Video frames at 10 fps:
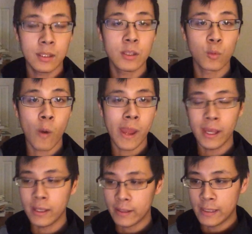a
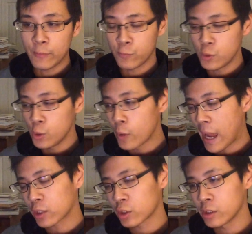way, if you
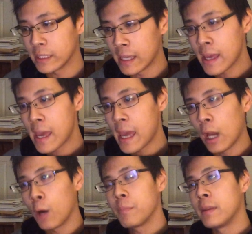actually
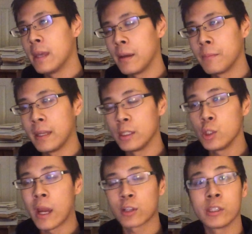help them and
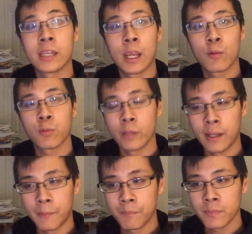you actually care for
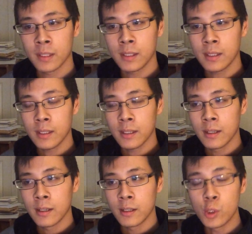them,
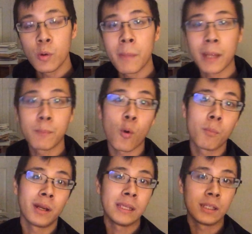you will make more
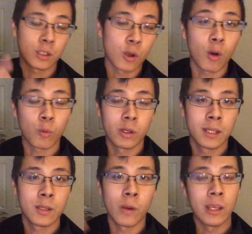money in the long run
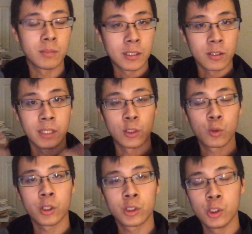anyways because they
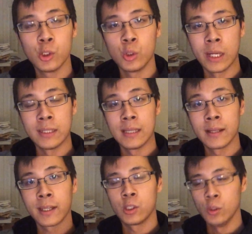trust you and they
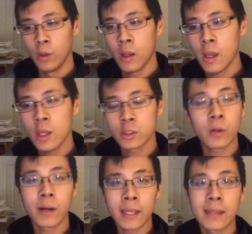like you.
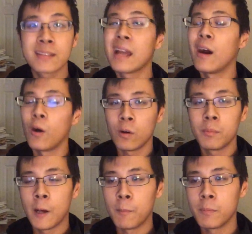So again, it's not all
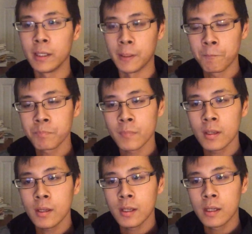about money.
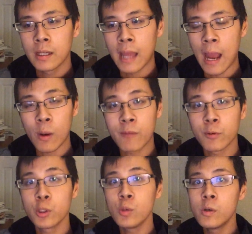
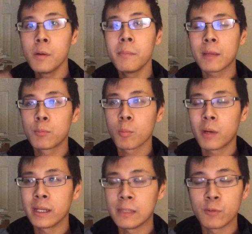However, you will make more
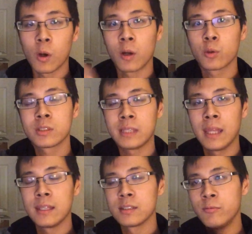money if you
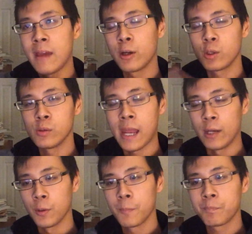understand this value
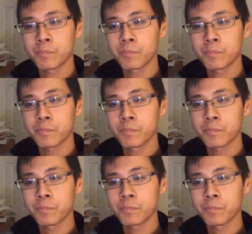ladder.